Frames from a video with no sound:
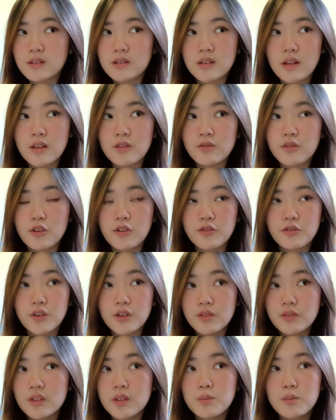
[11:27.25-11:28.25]
sell it for
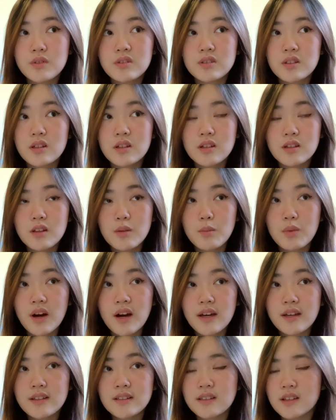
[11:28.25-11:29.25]
50% of the
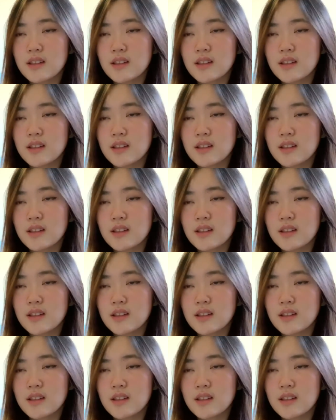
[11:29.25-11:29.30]
price.